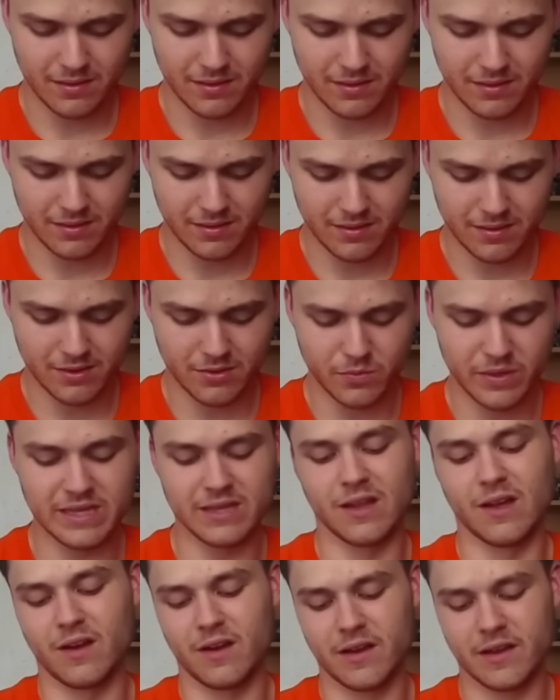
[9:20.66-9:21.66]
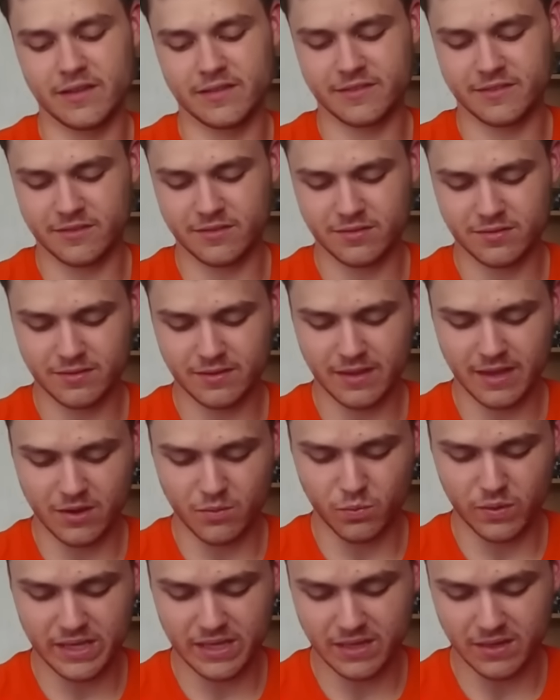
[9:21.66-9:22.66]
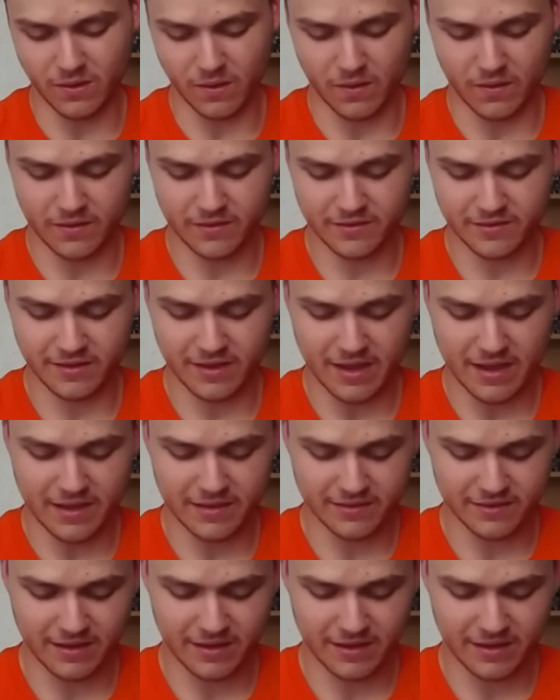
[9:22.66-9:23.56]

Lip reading: We lost. Like, we lost, guys.